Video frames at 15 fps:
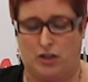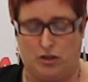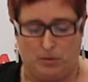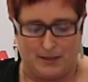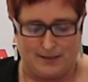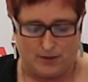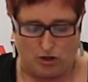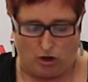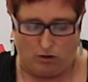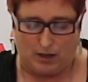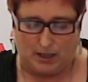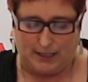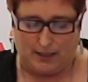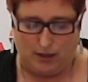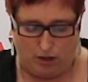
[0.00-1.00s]
to
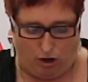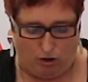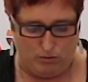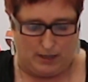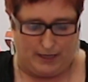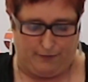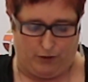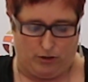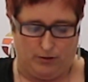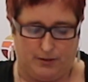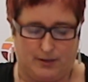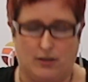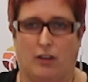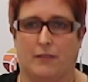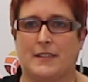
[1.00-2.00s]
historically low
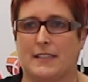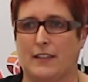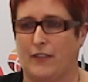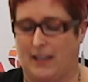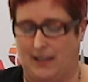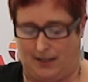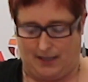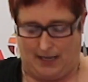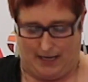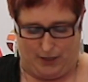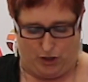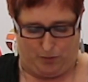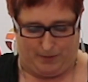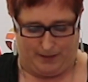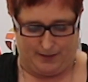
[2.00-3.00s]
levels of civic
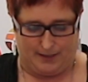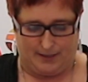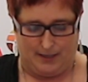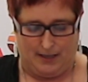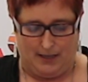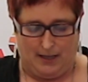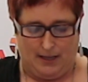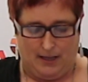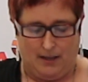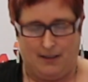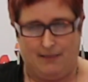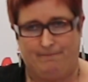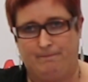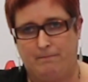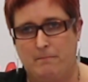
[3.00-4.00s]
engagement.
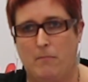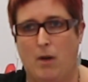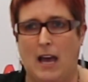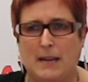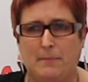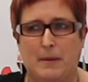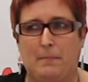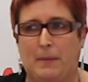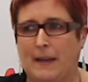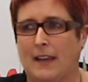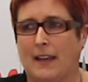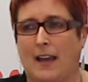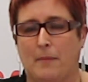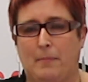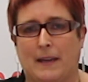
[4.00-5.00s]
Might be
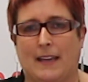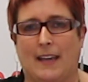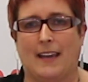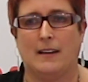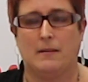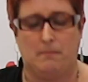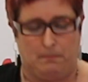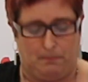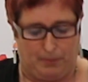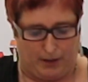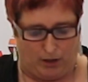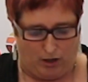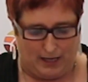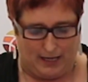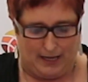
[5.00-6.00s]
picking up again,
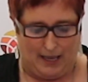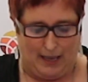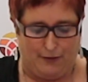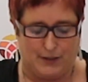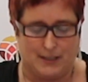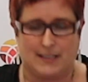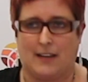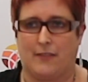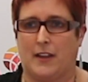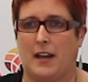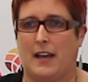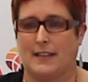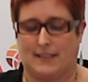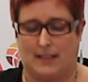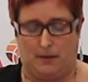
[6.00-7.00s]
but I haven't done the
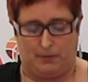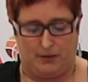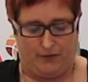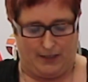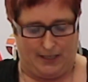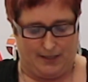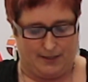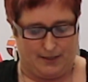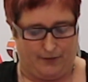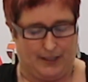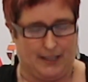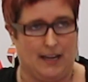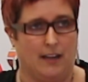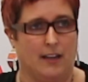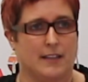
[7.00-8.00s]
last couple of years of
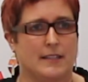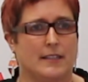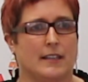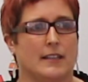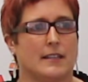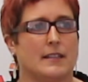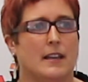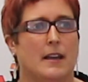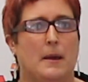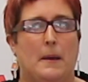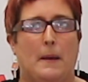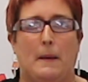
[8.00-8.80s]
analysis.